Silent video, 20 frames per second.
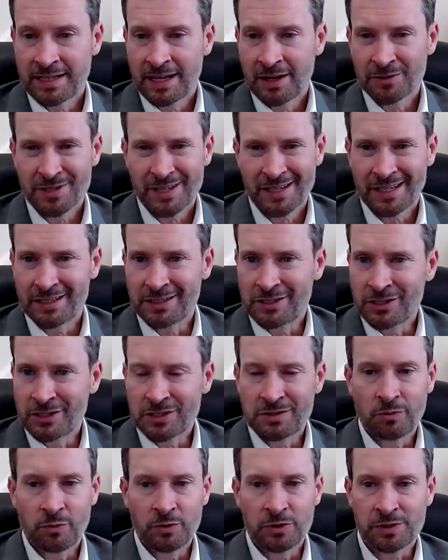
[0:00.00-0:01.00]
that sounds like
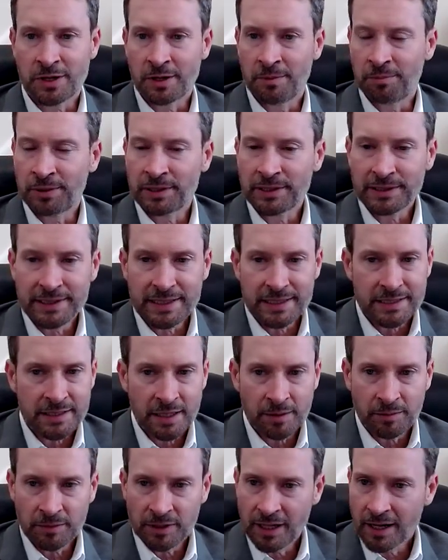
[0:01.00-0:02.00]
it just was
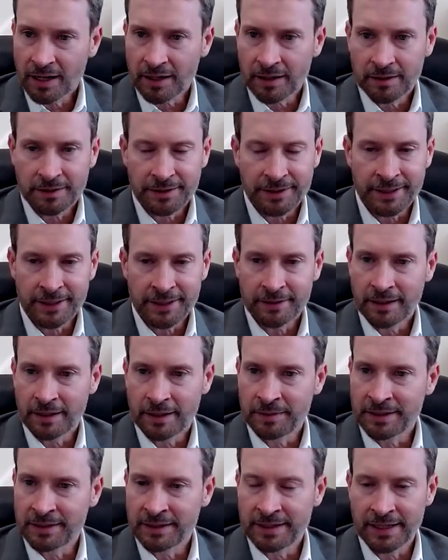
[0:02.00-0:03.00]
complete dumb luck.
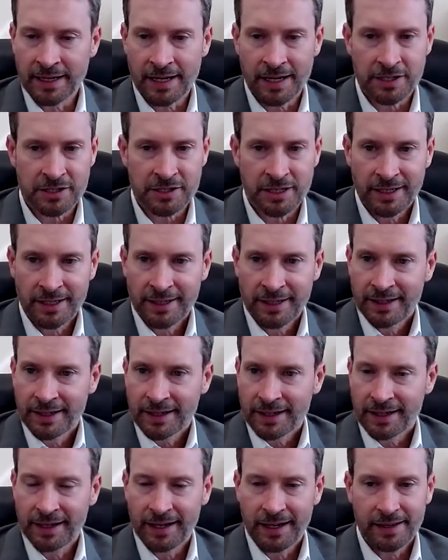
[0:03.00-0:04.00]
Gosh,
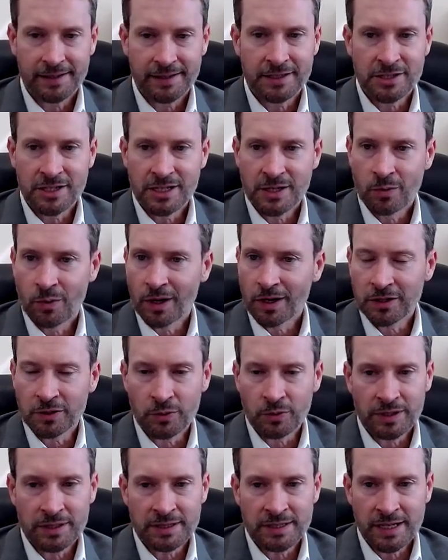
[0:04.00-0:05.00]
golly gee,
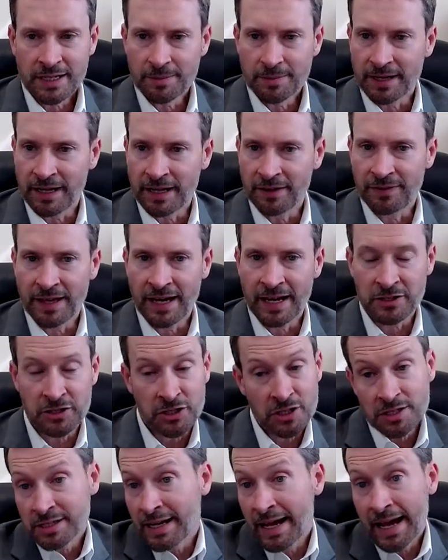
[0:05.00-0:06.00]
what could we have done about
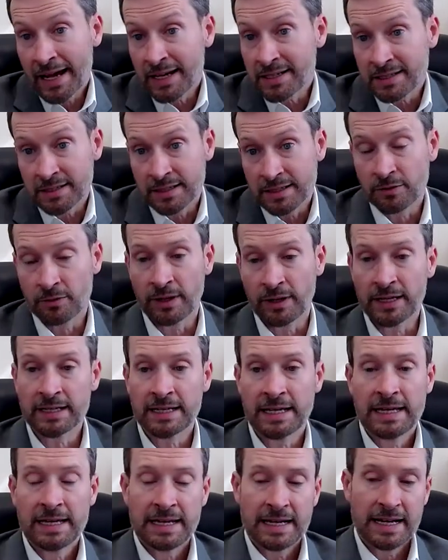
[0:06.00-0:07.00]
that? It's just an accident,
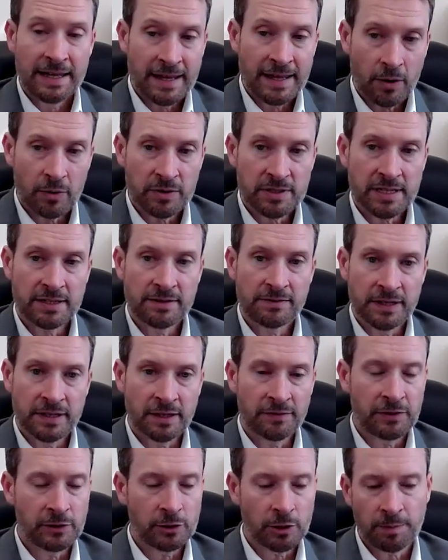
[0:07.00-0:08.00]
right? And that was
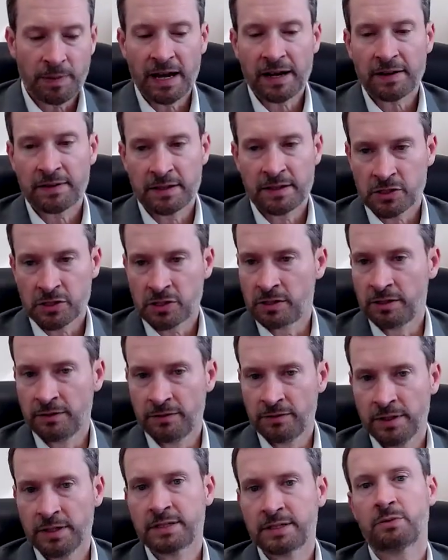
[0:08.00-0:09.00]
if you look back at the
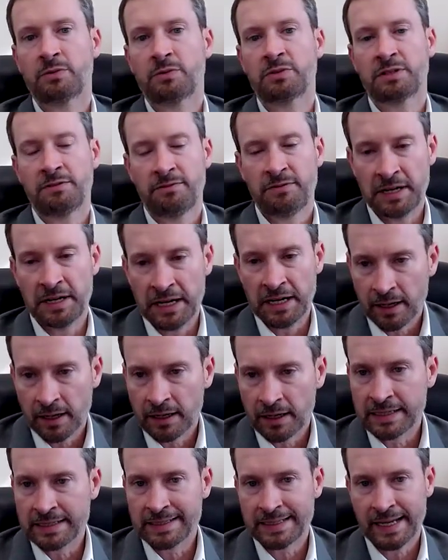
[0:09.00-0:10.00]
history of this, it was a
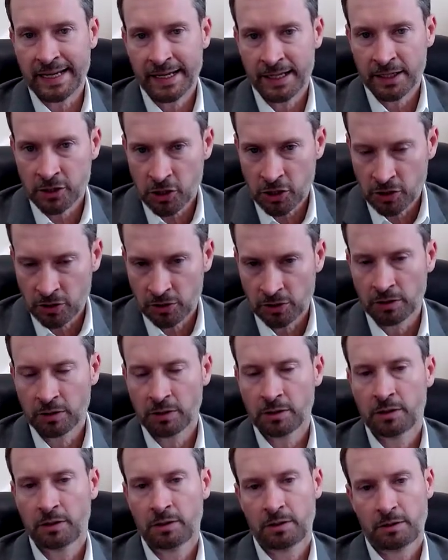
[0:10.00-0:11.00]
very
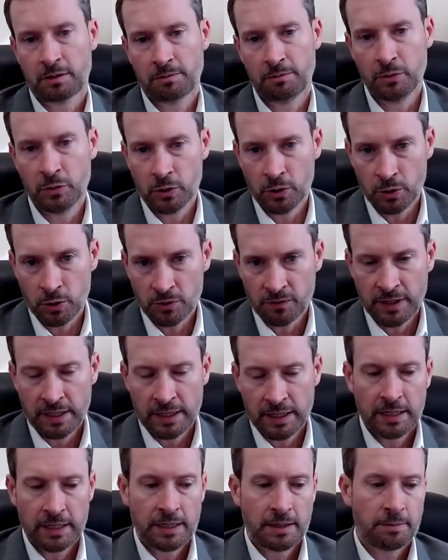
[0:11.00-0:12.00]
intentional
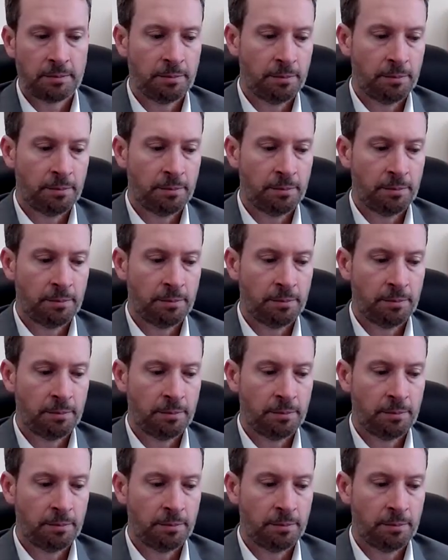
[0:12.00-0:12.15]
move